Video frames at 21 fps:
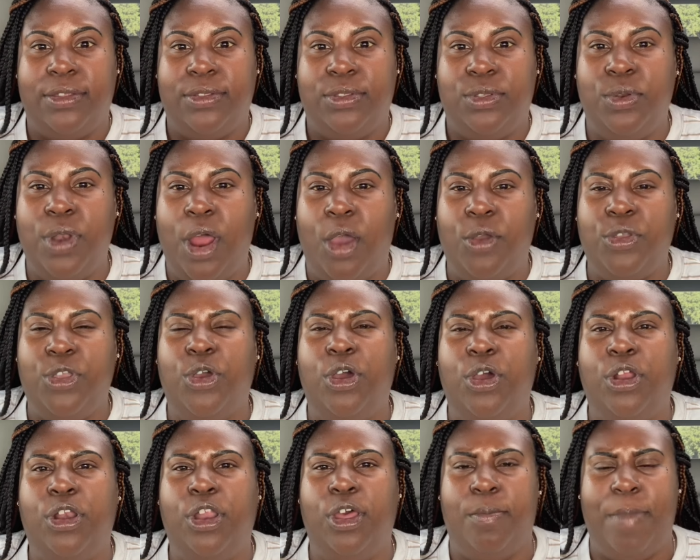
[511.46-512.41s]
You know,
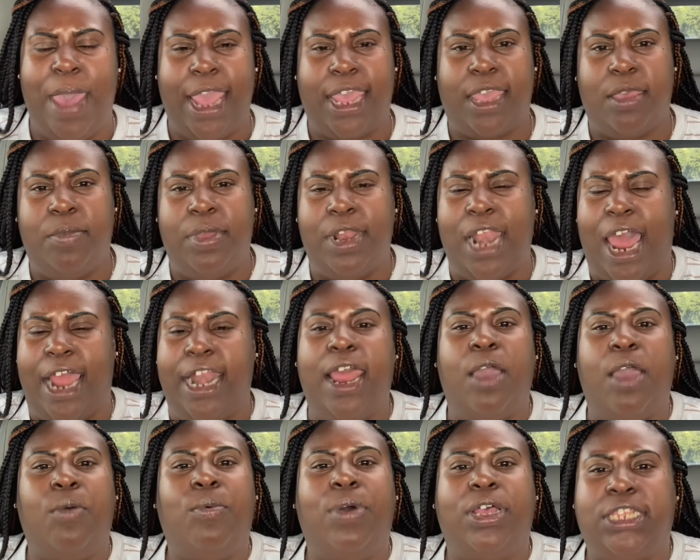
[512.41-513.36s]
you'll look back and be like,
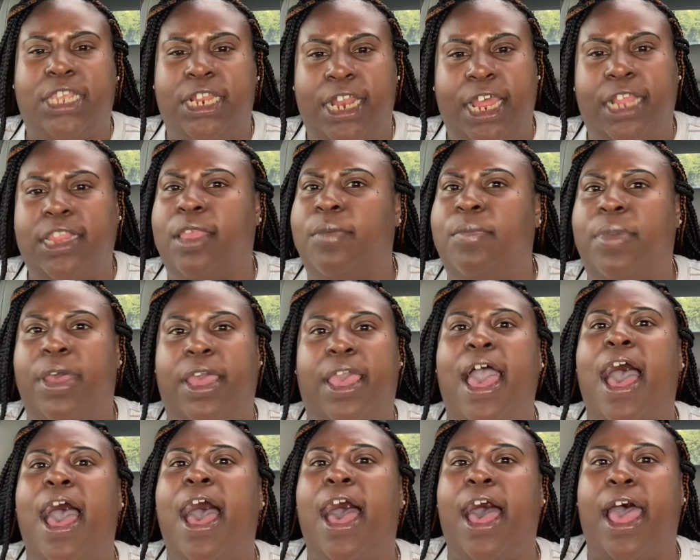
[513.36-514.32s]
that wasn't nothing but
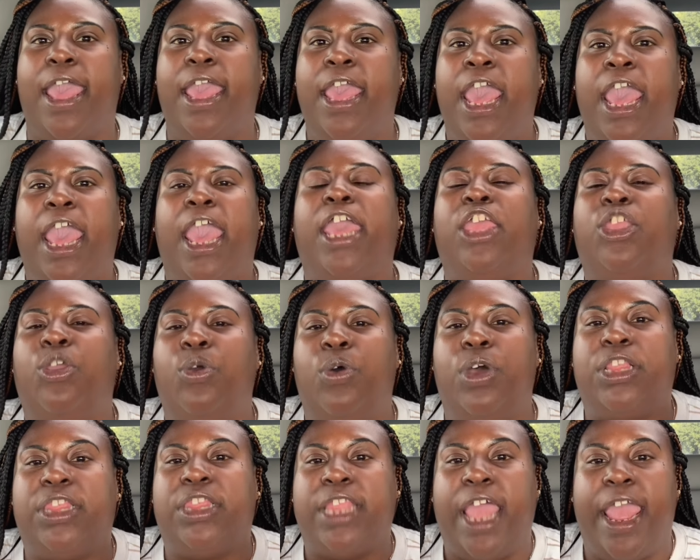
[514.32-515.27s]
God. And you
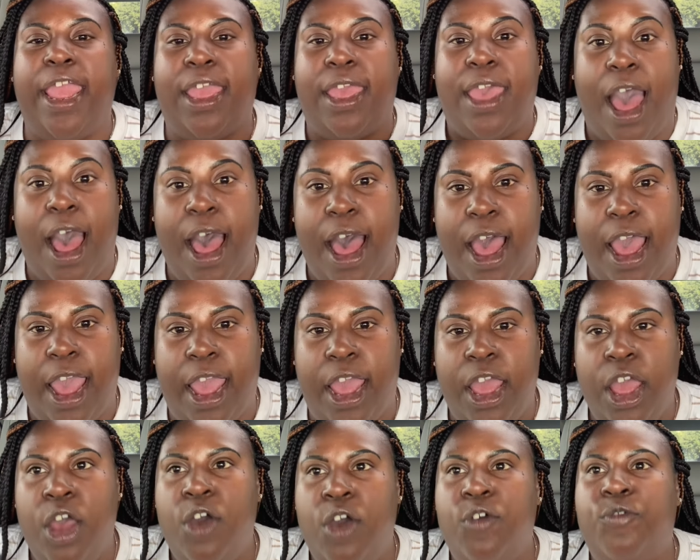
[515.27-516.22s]
will thank God
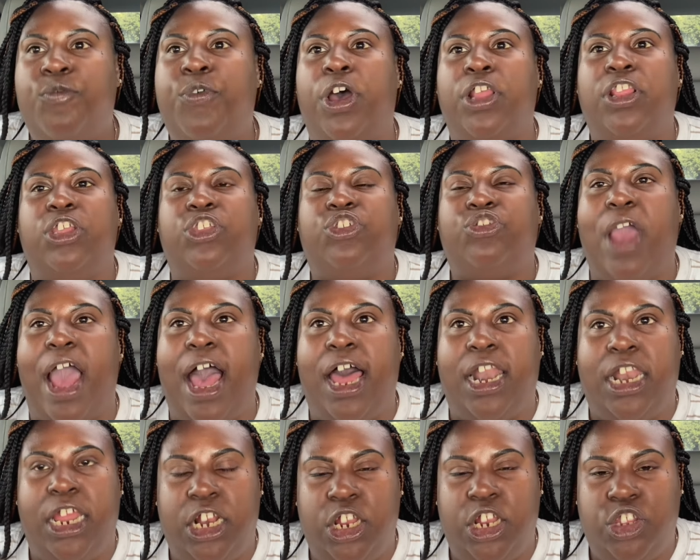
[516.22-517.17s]
for the
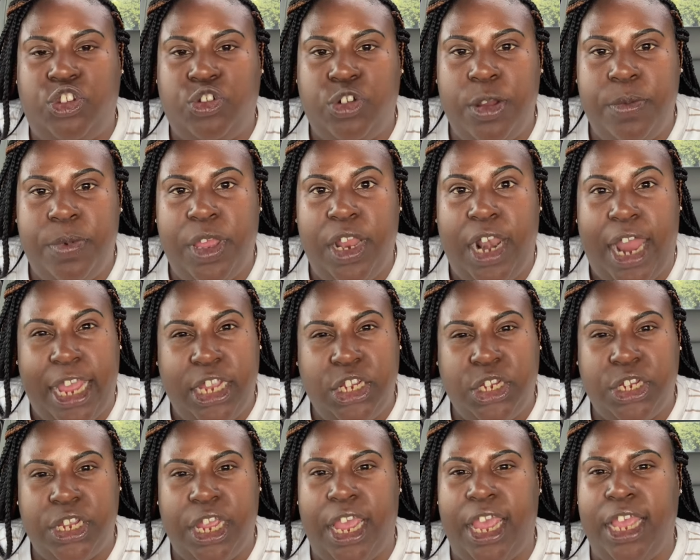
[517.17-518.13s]
trial and the
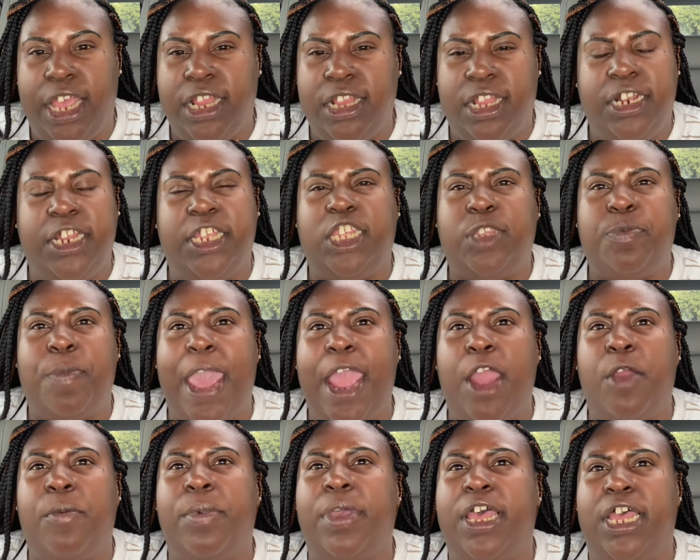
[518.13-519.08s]
tribulation and the
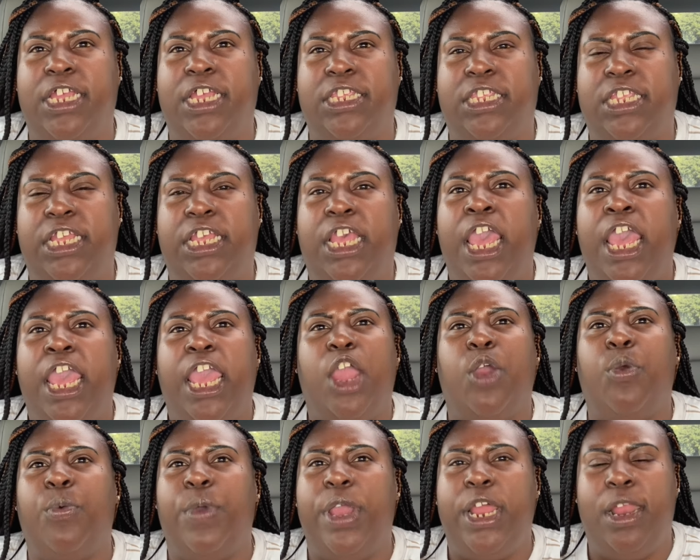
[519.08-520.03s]
despair, because it
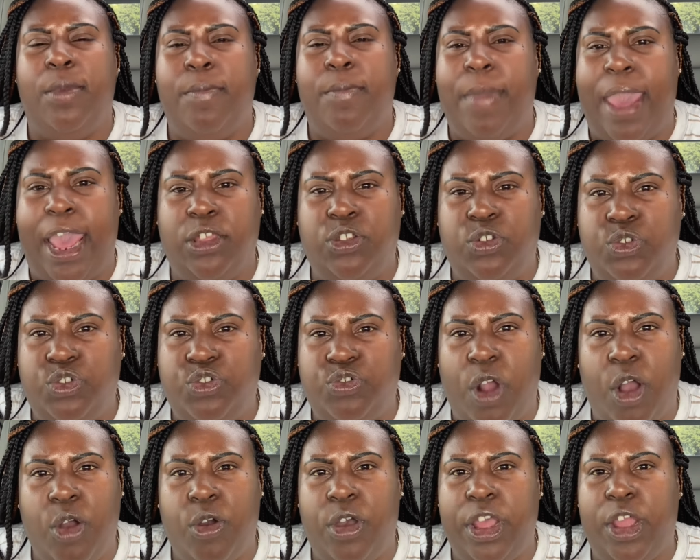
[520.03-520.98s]
really made you
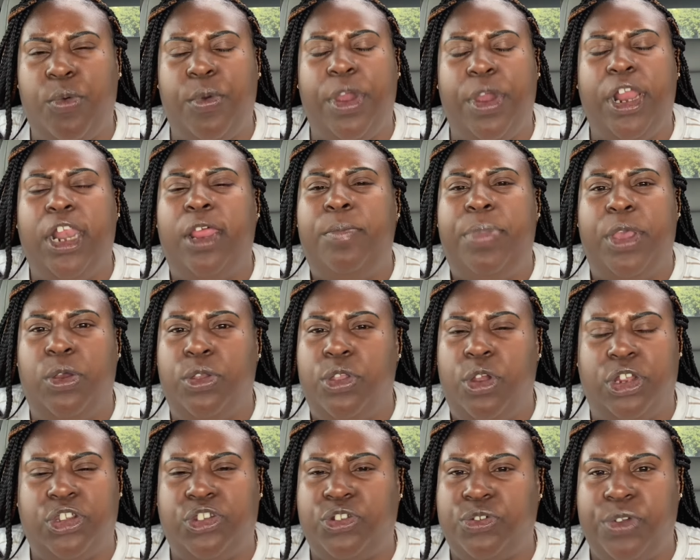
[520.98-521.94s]
stronger. It really built
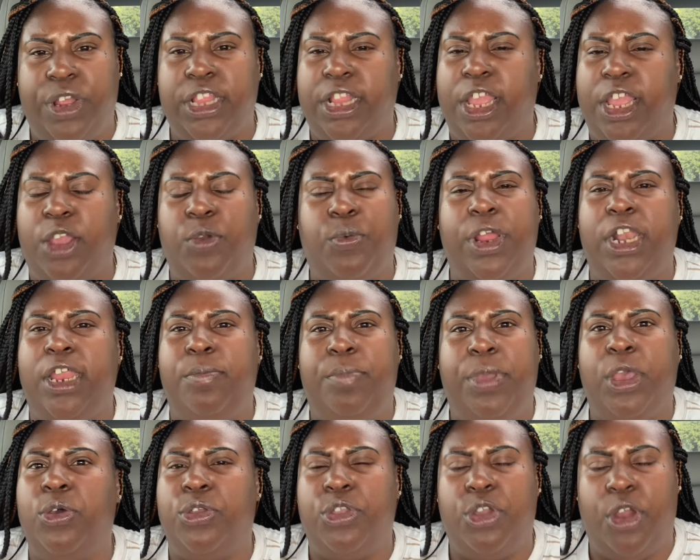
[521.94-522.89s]
your strength. It really
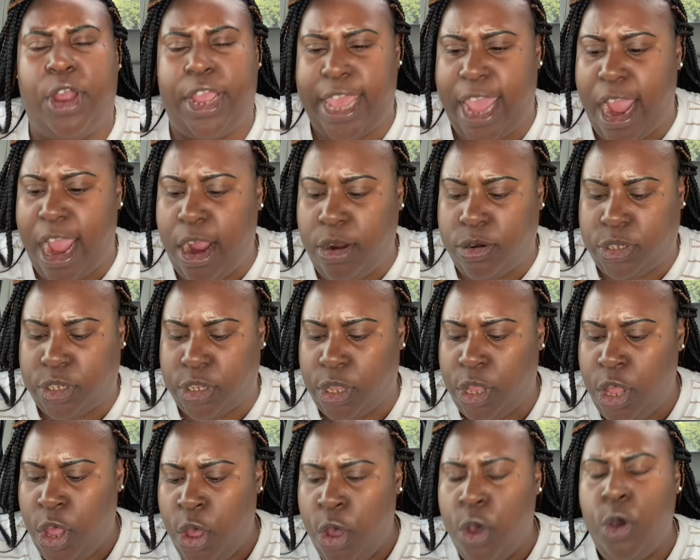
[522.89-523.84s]
built your character.
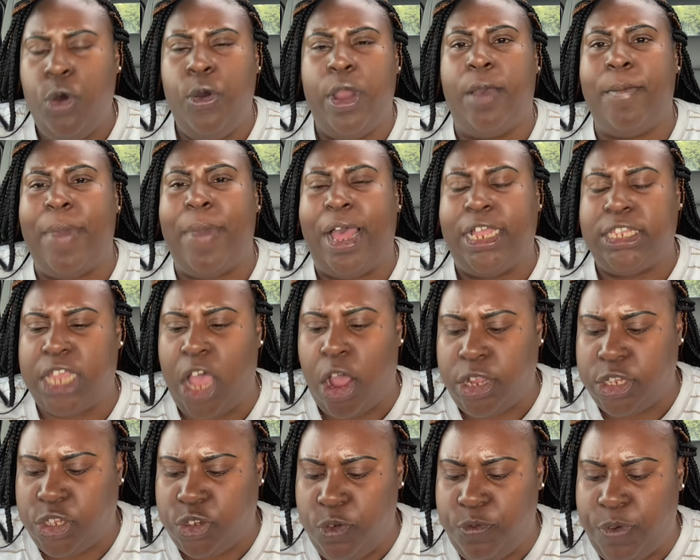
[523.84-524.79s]
Who am I
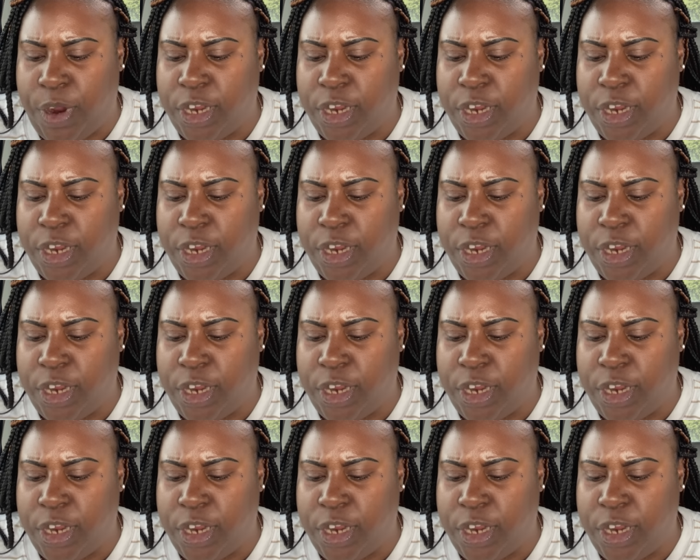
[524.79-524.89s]
talking to?